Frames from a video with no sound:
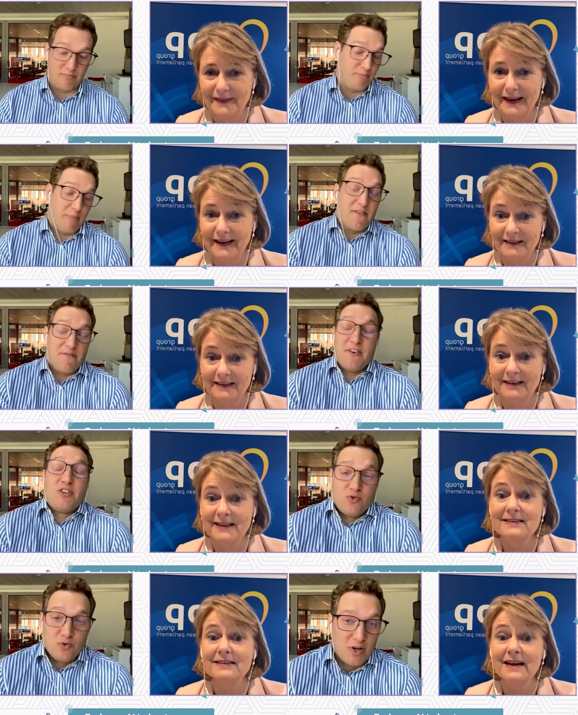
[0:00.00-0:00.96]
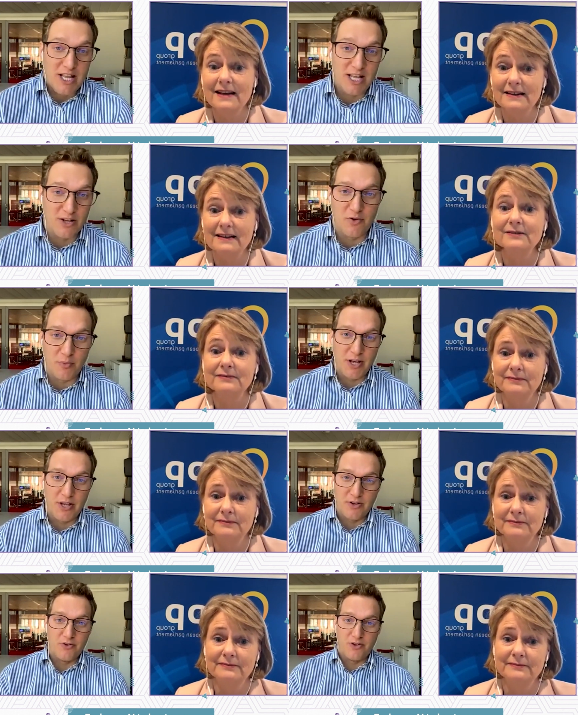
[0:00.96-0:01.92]
Speaker 1: beneficial in the European
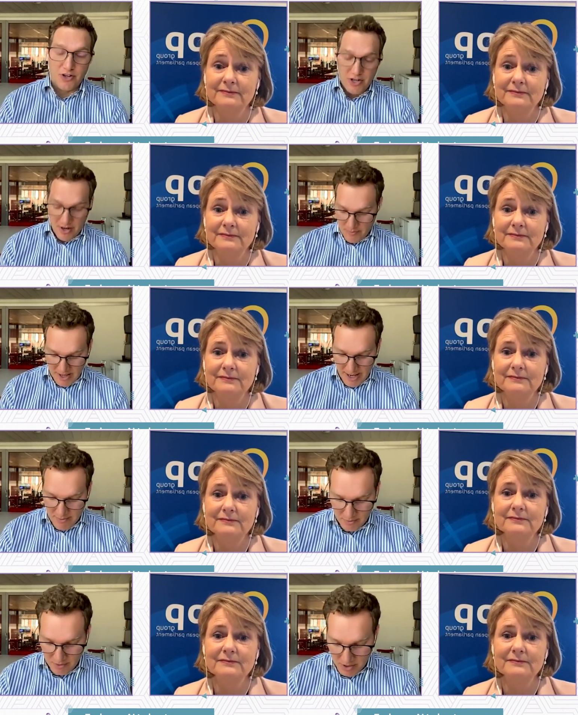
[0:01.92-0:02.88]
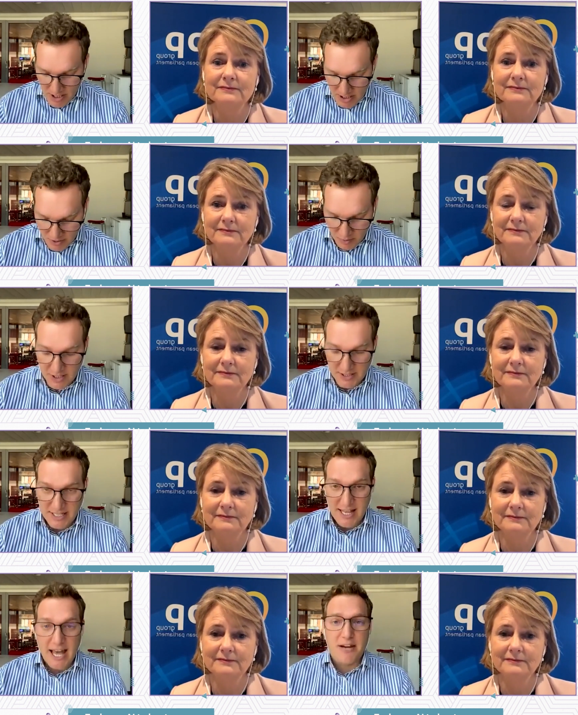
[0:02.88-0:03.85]
Union and being able to work
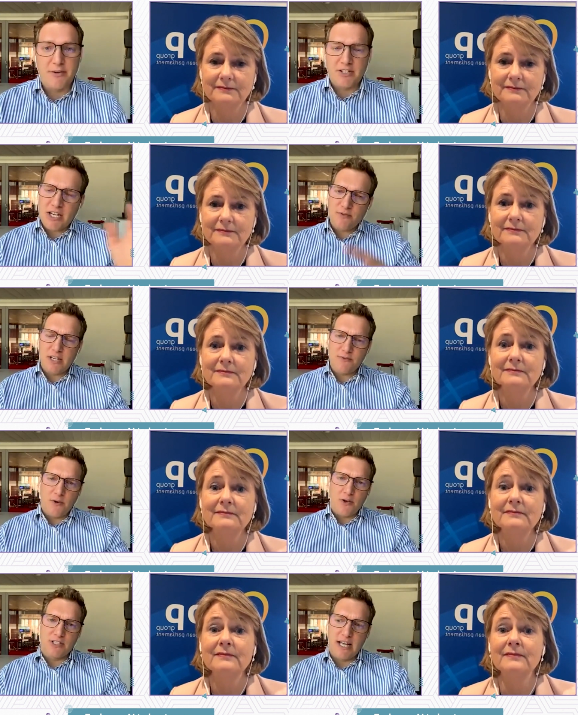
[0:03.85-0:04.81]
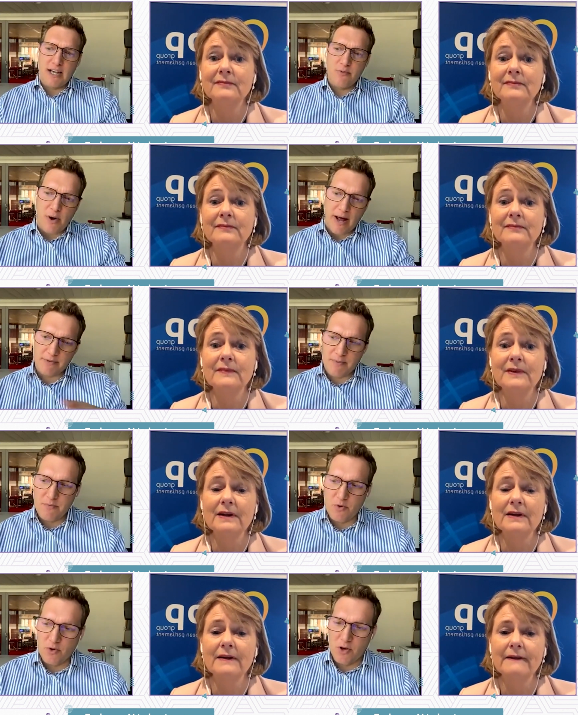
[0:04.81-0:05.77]
together. Anyway, so let's, let's focus now perhaps a bit
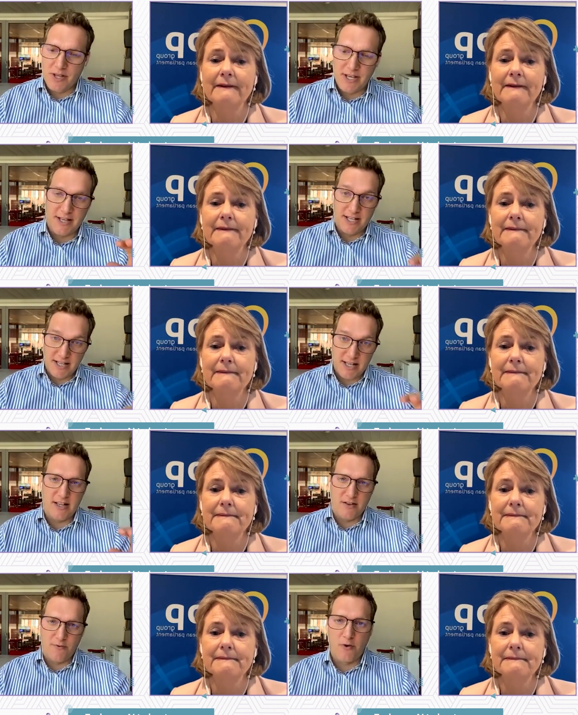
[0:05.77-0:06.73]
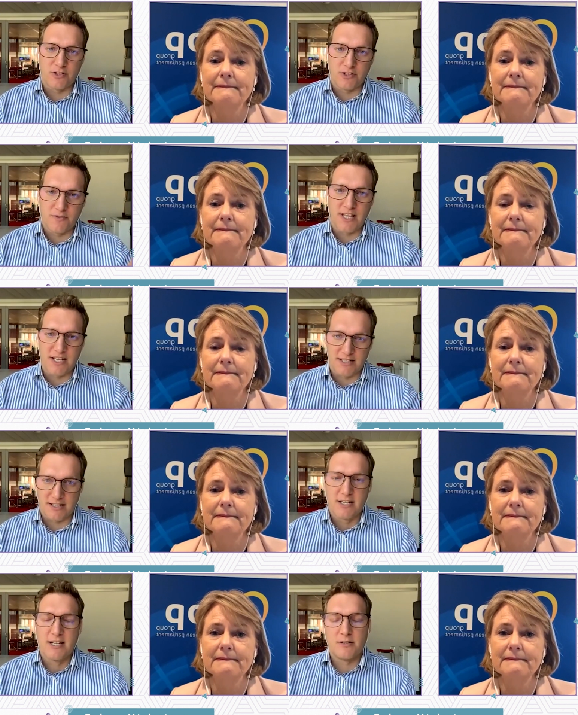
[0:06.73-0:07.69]
more on the, the, the, the focus of this
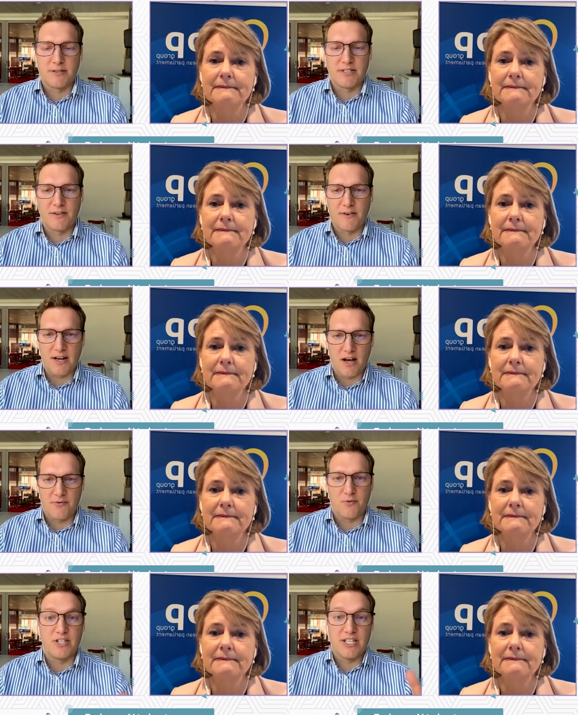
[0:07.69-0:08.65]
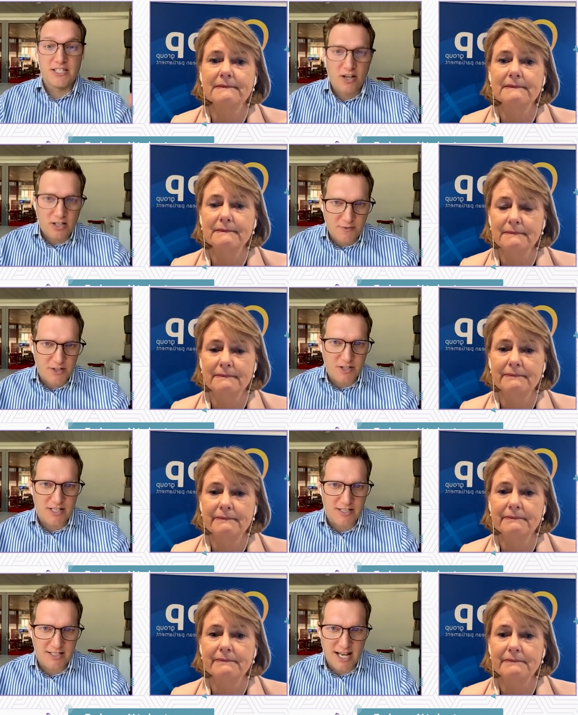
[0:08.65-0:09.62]
specific live, which is artificial
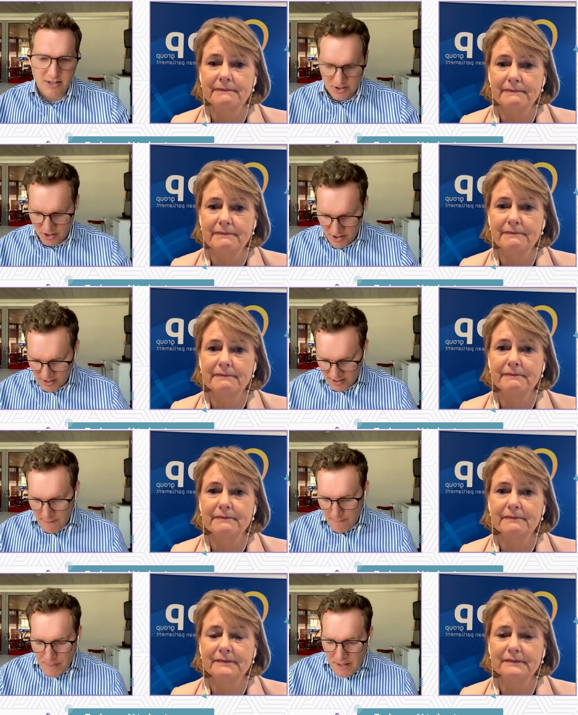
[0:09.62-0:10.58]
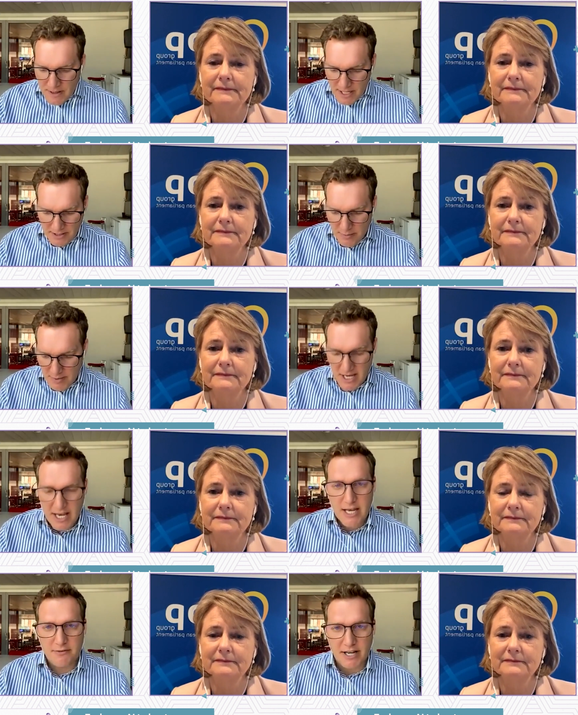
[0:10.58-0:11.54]
intelligence. Mm. There's going to be a
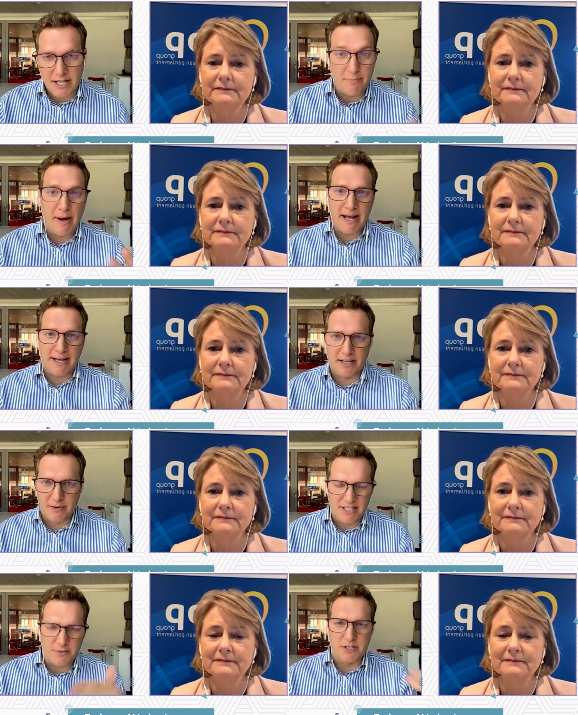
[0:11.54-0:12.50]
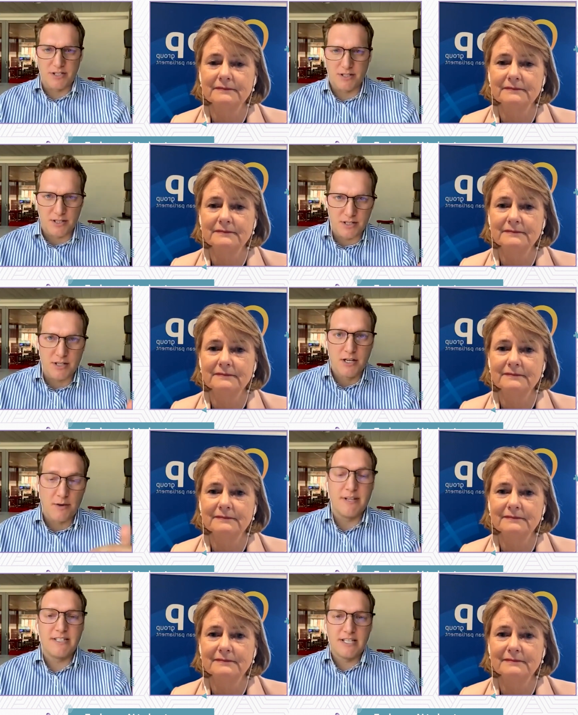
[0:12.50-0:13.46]
hearing in the BECA Committee, which is the
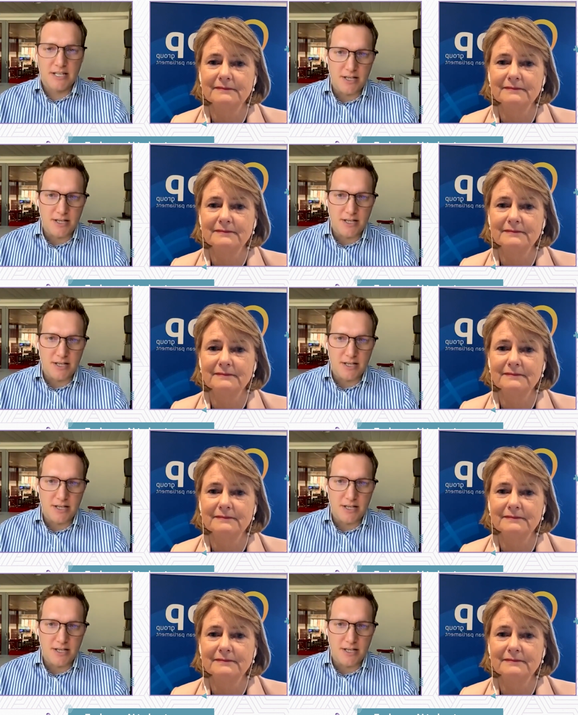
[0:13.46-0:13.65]
committee in the